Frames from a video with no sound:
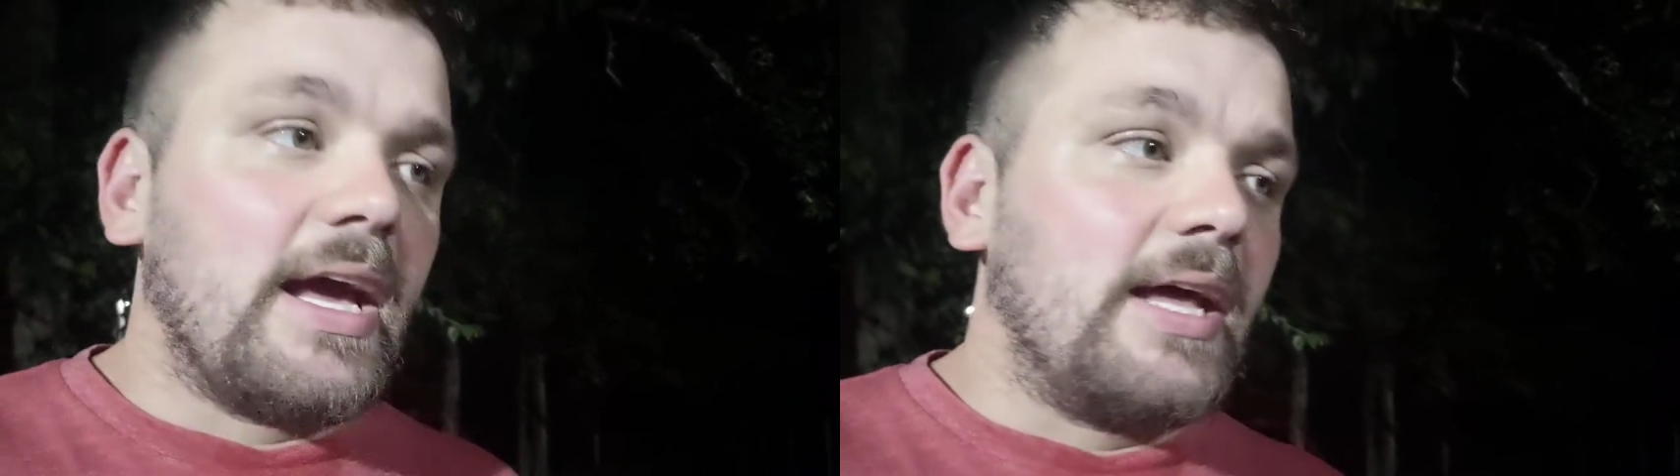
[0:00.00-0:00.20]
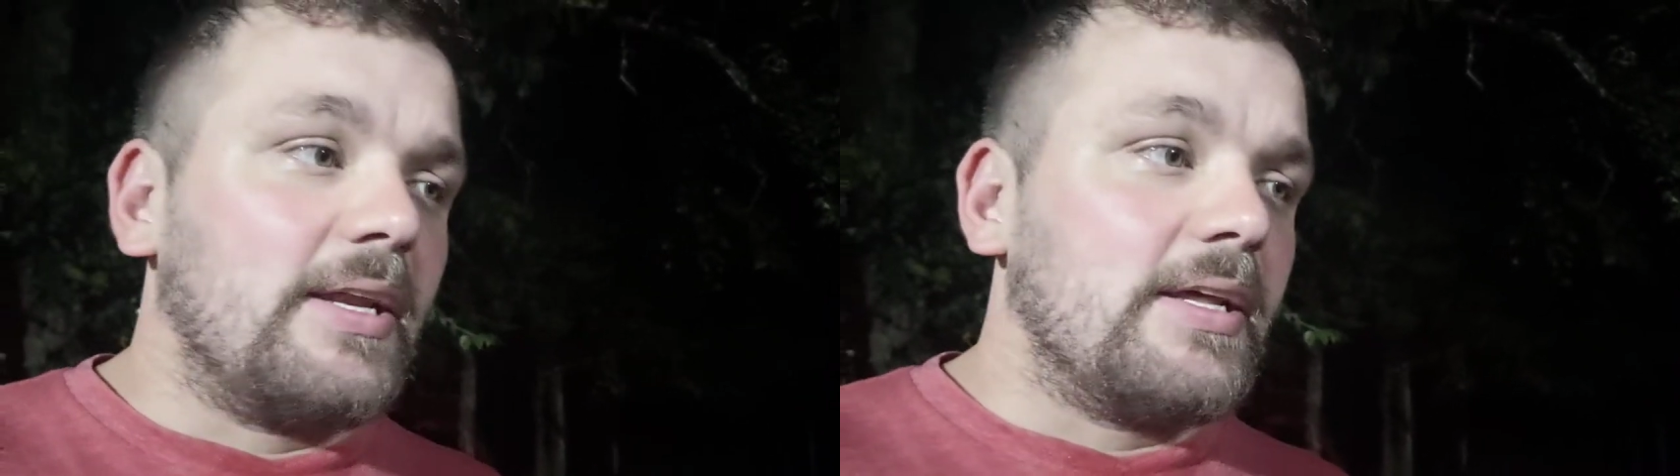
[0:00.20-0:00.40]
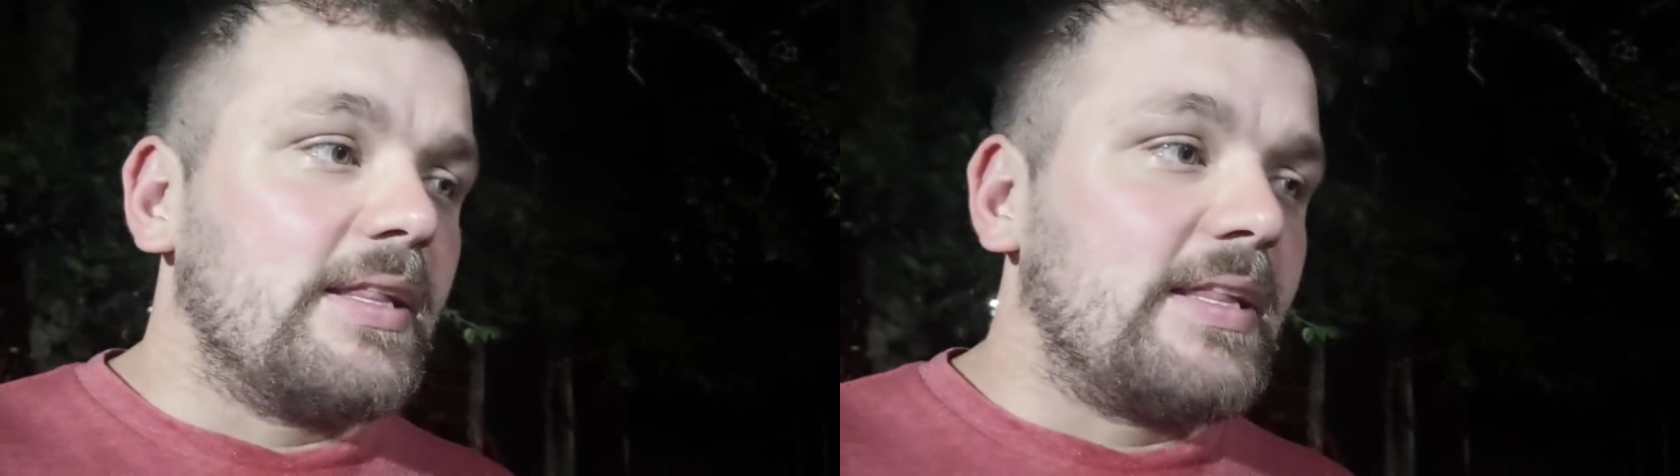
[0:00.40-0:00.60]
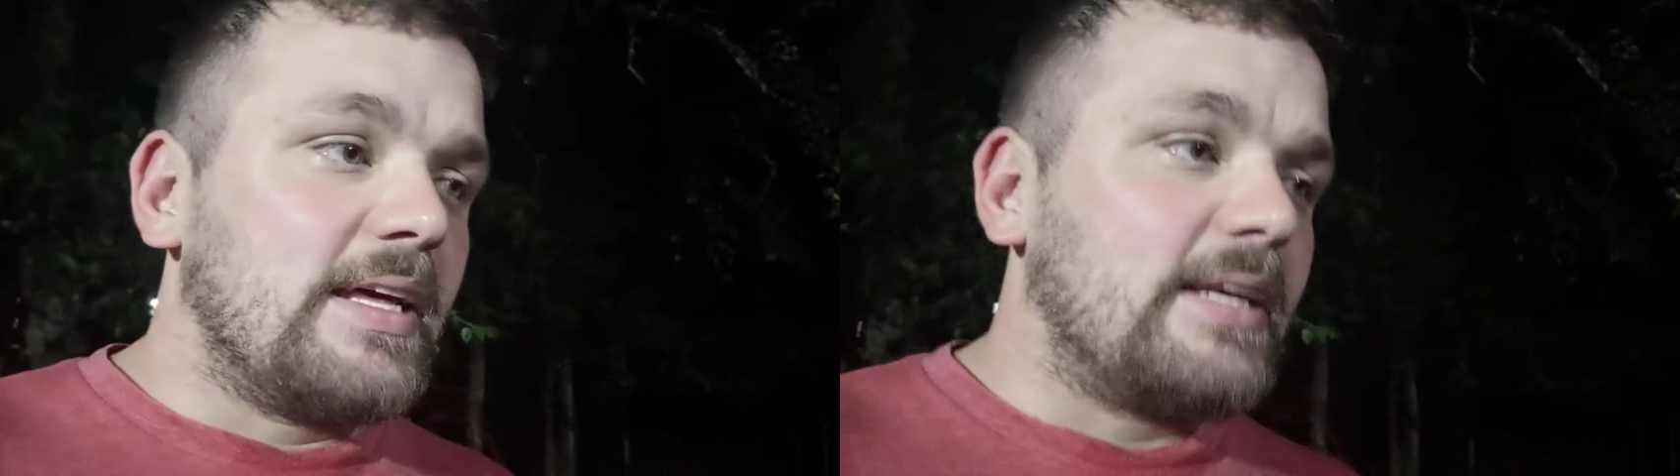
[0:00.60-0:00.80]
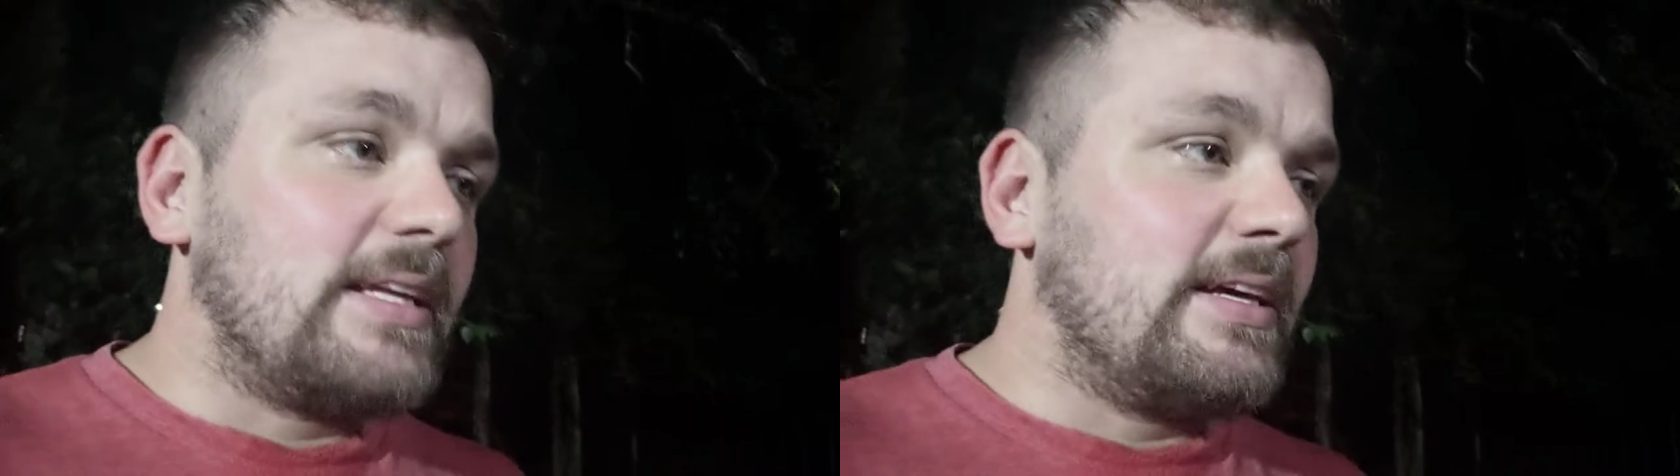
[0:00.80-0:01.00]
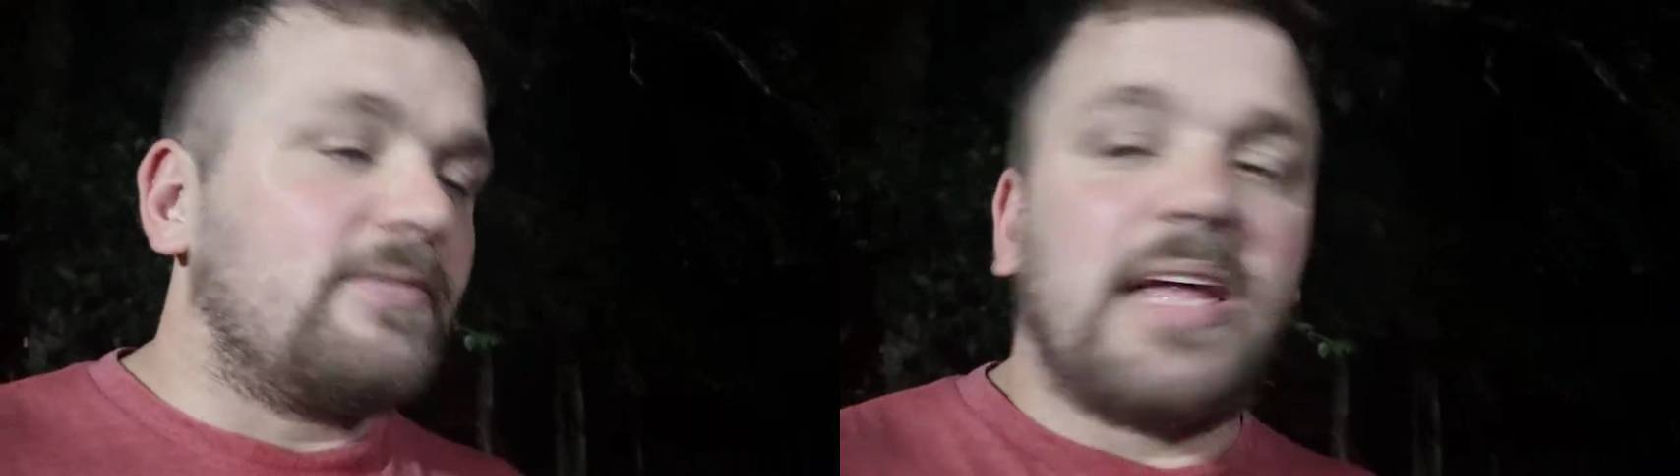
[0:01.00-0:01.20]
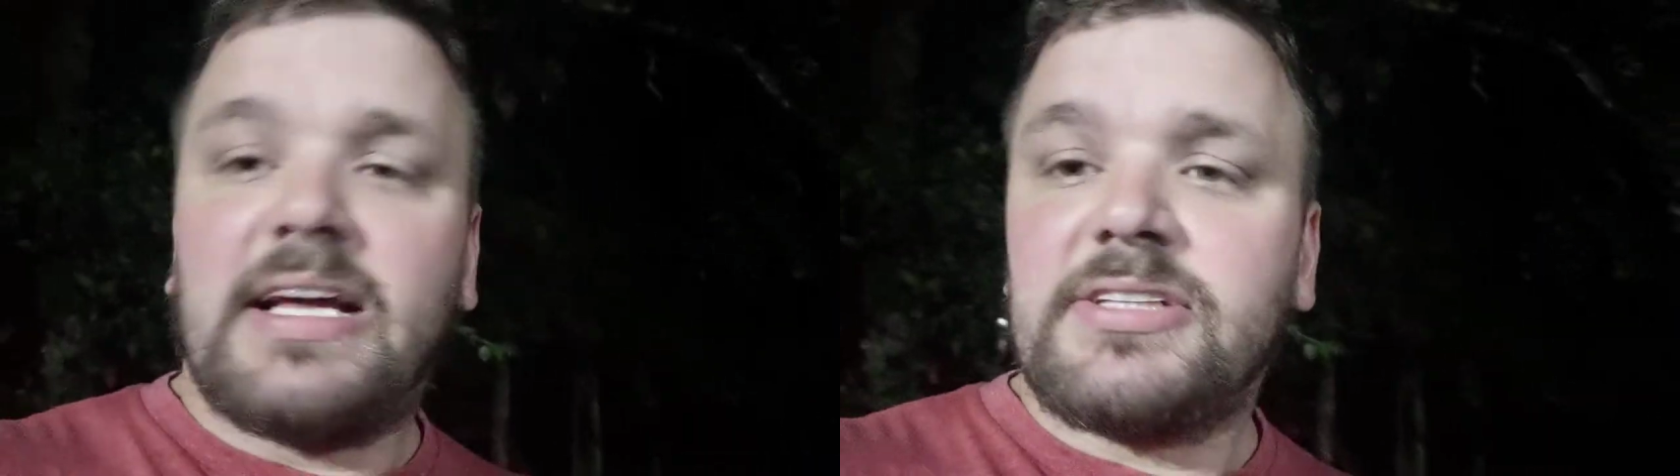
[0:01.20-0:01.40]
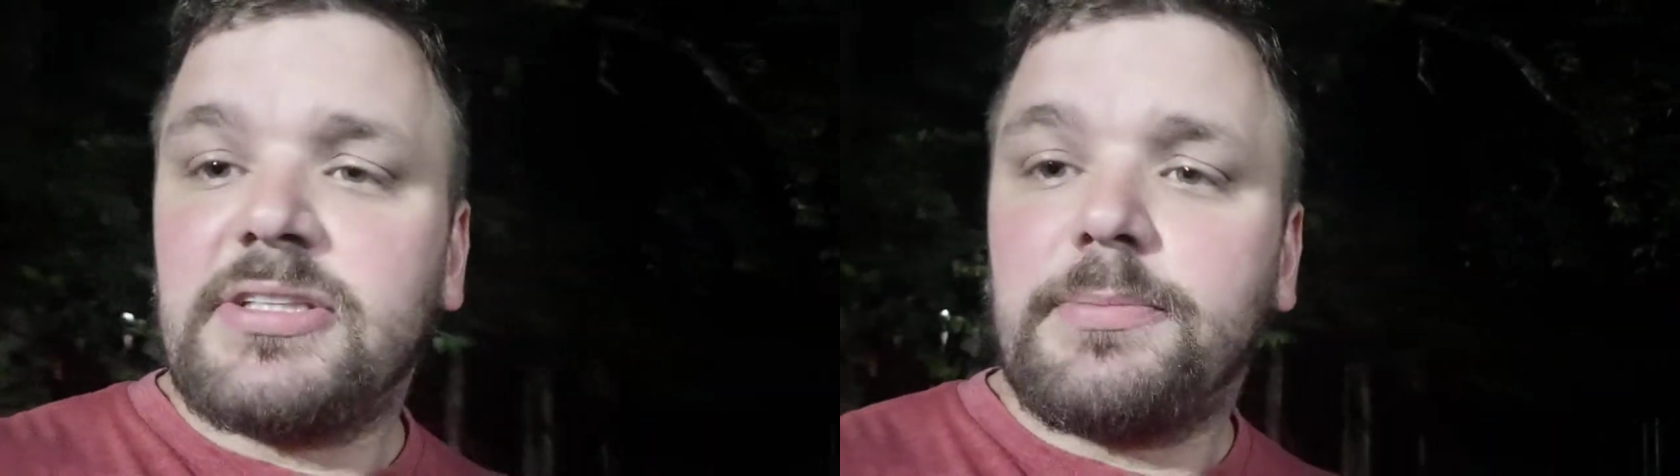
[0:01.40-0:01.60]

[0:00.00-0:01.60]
and then give that to